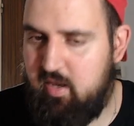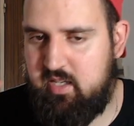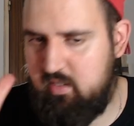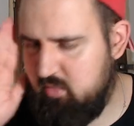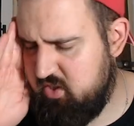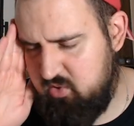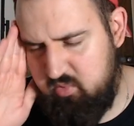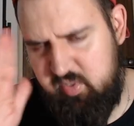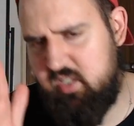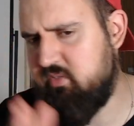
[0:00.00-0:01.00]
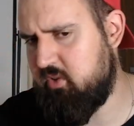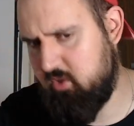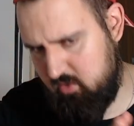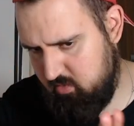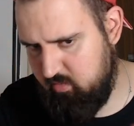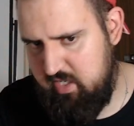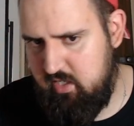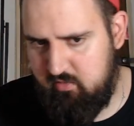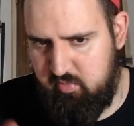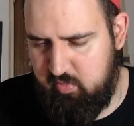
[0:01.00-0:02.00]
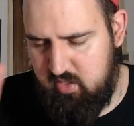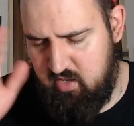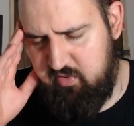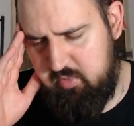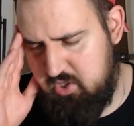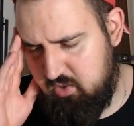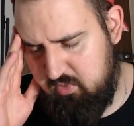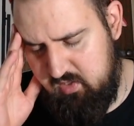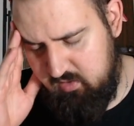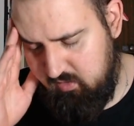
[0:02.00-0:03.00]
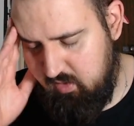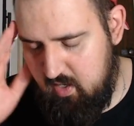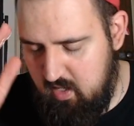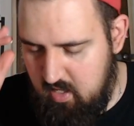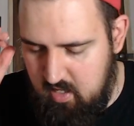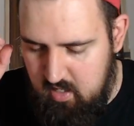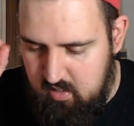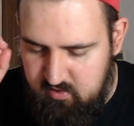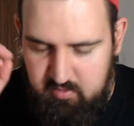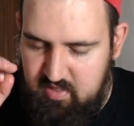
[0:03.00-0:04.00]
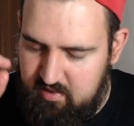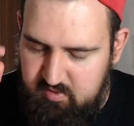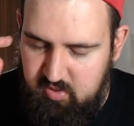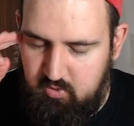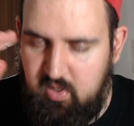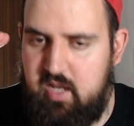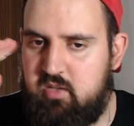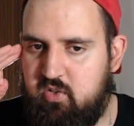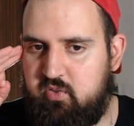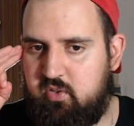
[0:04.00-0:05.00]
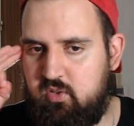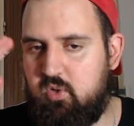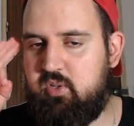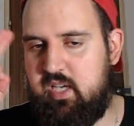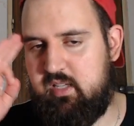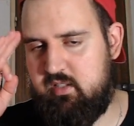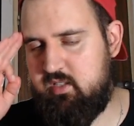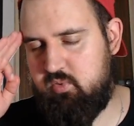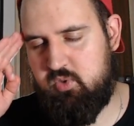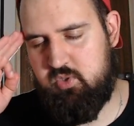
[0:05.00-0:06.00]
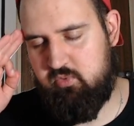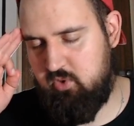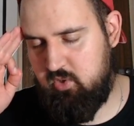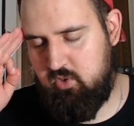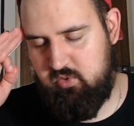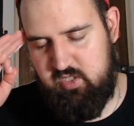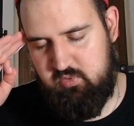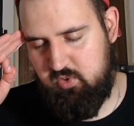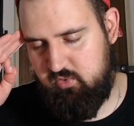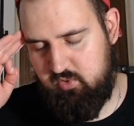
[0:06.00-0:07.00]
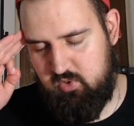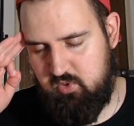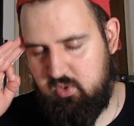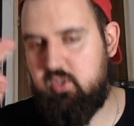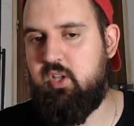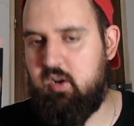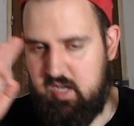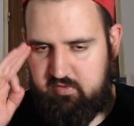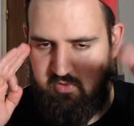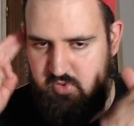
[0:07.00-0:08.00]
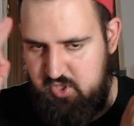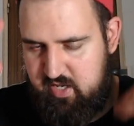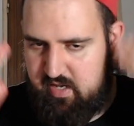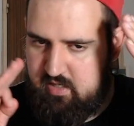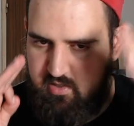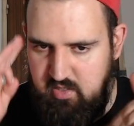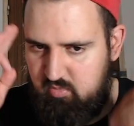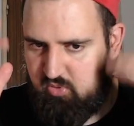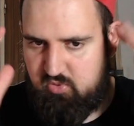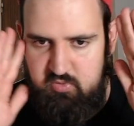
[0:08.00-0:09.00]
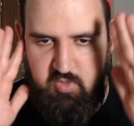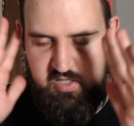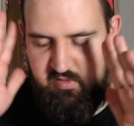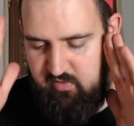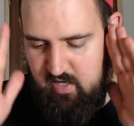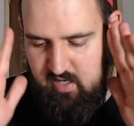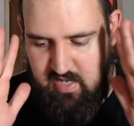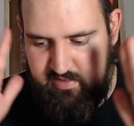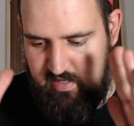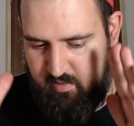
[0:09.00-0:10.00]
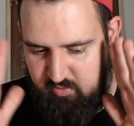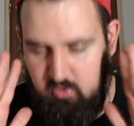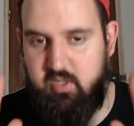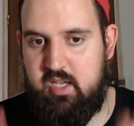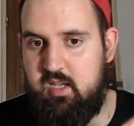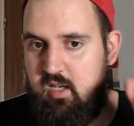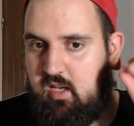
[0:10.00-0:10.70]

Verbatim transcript: I can be stupid for many of the aforementioned reasons sometimes, but when I understand, okay, this was a wrong, this was wrong, now I have to change, improve, modify, adapt, okay,